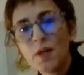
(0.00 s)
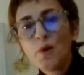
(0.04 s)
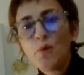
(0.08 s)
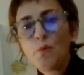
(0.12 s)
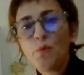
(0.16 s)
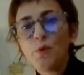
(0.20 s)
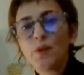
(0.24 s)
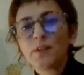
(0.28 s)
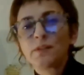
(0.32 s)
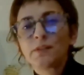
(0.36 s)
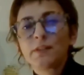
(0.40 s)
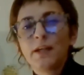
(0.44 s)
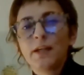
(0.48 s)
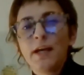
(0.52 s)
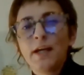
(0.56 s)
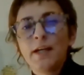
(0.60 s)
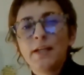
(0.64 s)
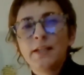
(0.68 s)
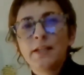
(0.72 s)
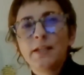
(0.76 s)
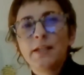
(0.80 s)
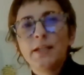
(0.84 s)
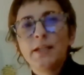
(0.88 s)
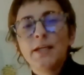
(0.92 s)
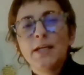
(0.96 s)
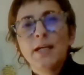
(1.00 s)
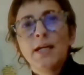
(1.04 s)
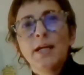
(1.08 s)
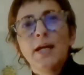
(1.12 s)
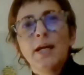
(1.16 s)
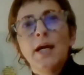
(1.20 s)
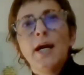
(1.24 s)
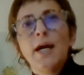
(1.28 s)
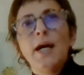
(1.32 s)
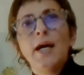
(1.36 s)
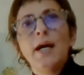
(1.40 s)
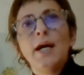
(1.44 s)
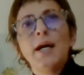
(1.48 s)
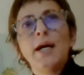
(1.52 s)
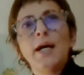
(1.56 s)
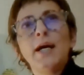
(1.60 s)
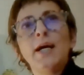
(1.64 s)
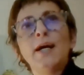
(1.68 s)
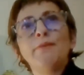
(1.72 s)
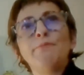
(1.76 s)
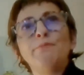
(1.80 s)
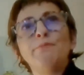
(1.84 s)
what kind of